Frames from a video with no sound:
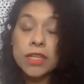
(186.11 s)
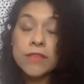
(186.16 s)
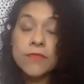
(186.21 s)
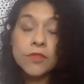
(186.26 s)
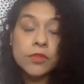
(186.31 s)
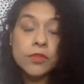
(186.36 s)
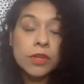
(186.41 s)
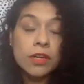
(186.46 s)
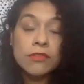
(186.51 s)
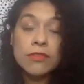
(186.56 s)
If
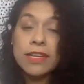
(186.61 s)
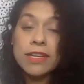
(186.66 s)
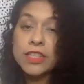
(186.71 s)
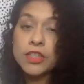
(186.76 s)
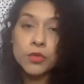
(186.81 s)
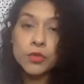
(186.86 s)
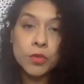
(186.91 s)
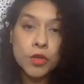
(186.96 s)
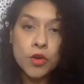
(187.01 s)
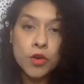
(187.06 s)
you're already
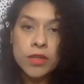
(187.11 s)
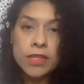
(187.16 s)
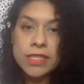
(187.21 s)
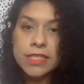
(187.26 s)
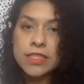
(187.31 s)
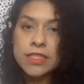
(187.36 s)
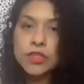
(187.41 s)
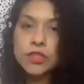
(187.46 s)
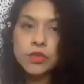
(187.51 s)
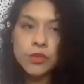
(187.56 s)
doing all
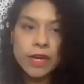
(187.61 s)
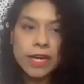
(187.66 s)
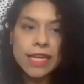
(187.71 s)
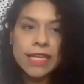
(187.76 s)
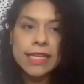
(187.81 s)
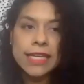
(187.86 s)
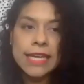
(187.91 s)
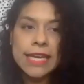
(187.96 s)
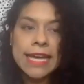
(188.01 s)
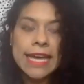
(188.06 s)
this,
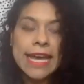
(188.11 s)
great.